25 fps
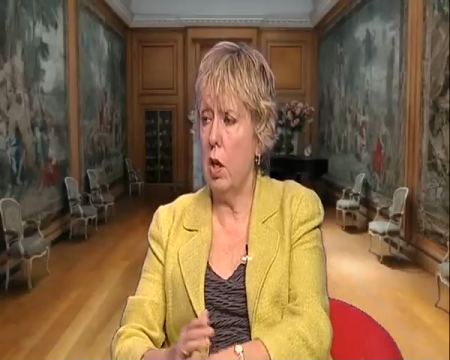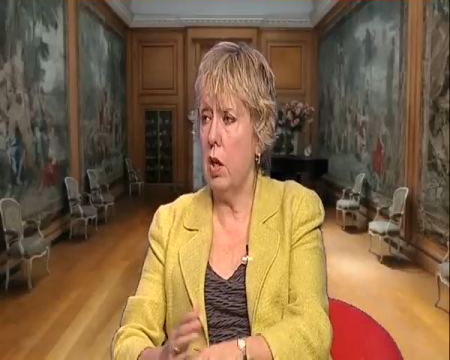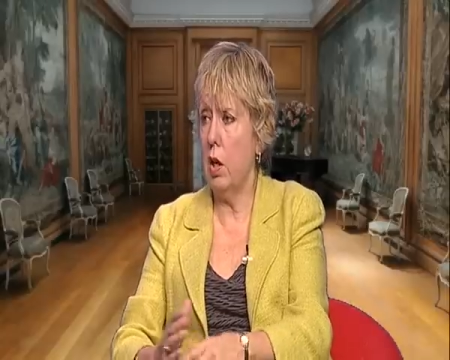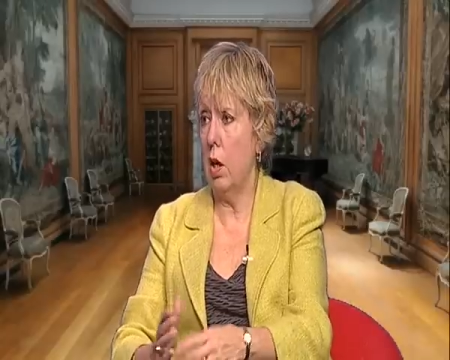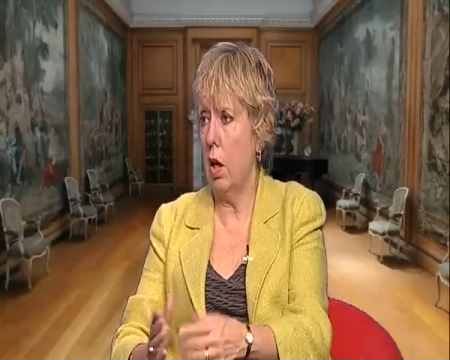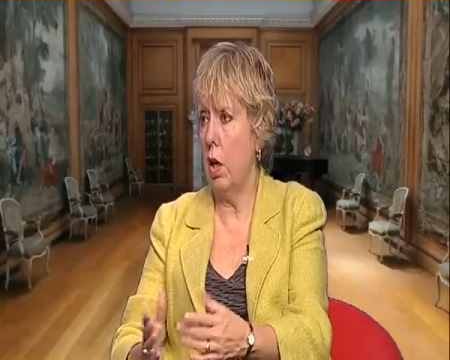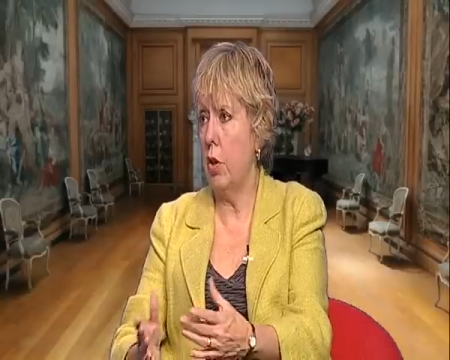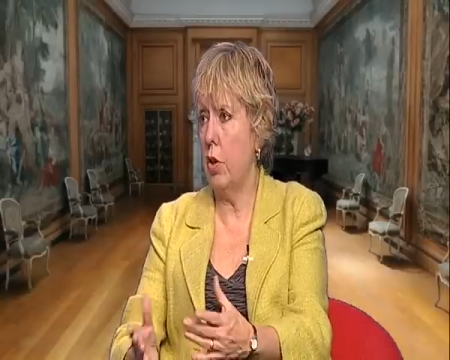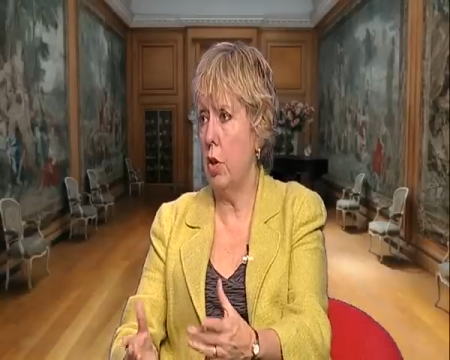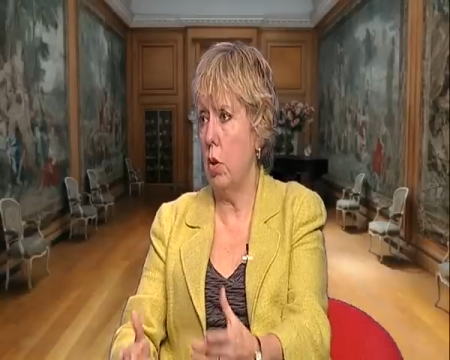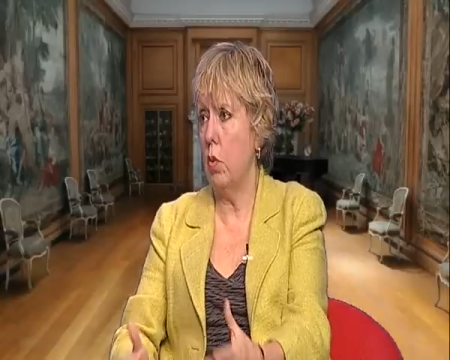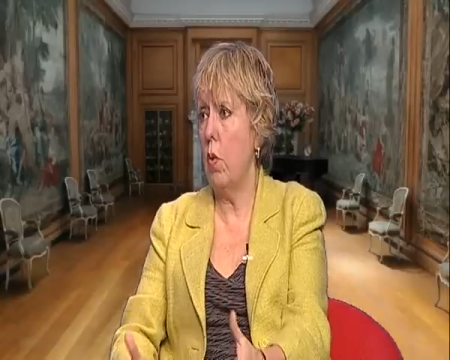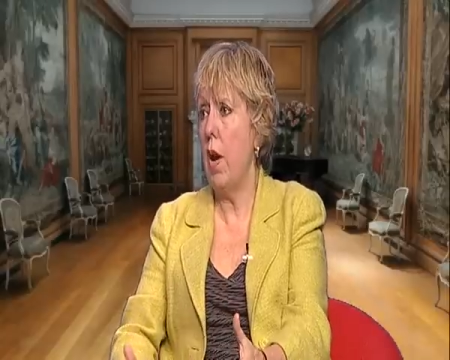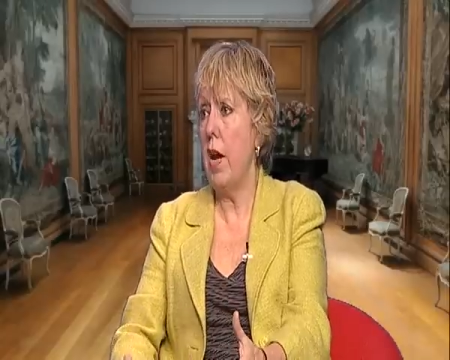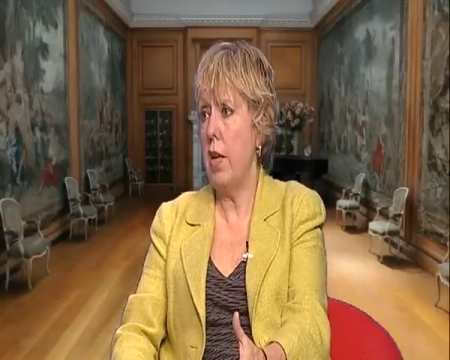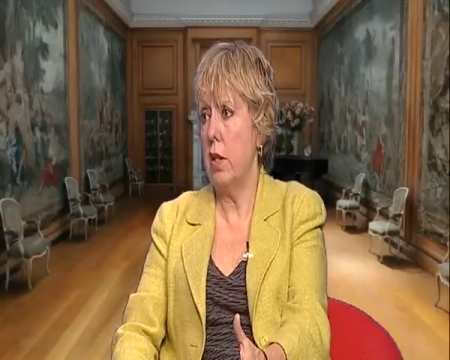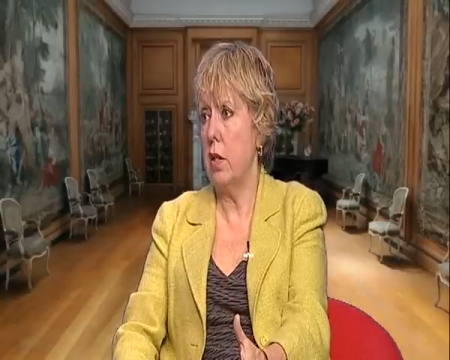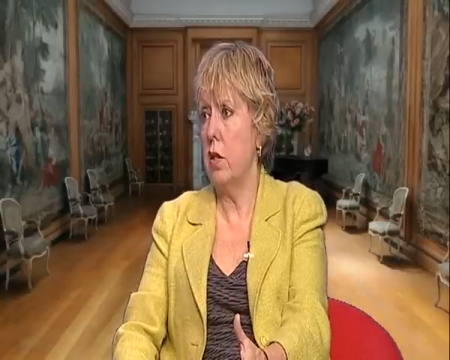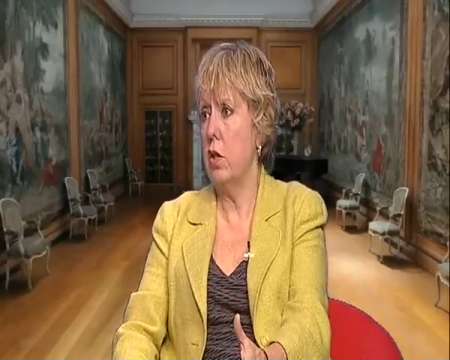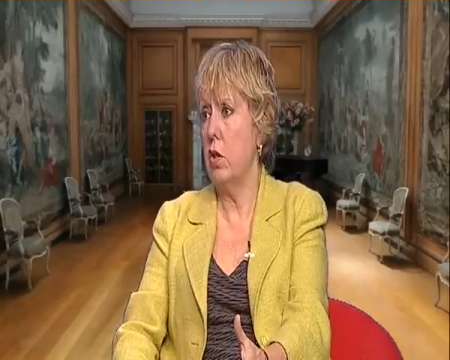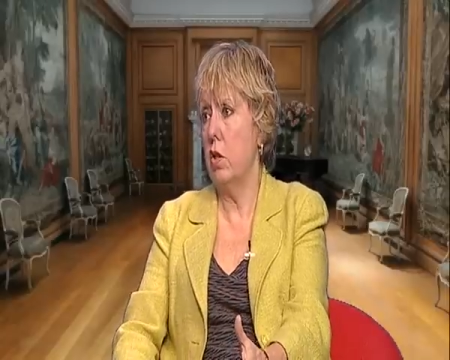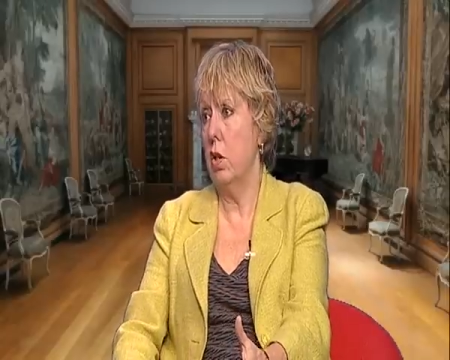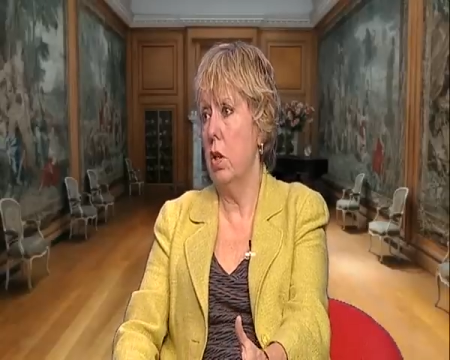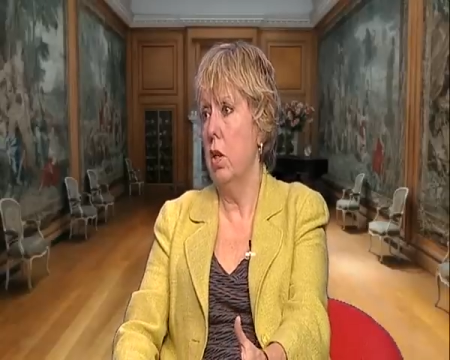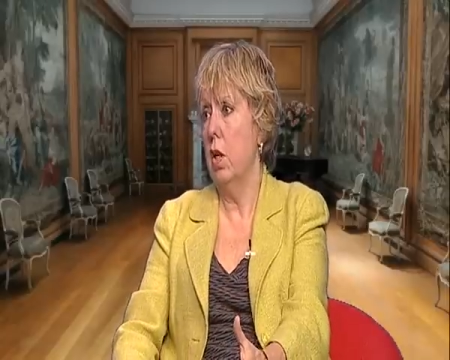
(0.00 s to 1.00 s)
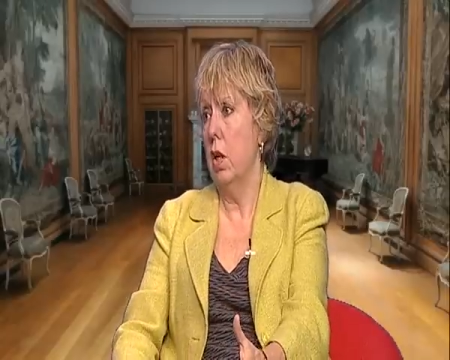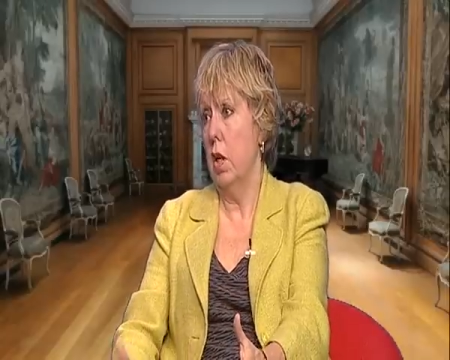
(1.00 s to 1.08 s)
a threat,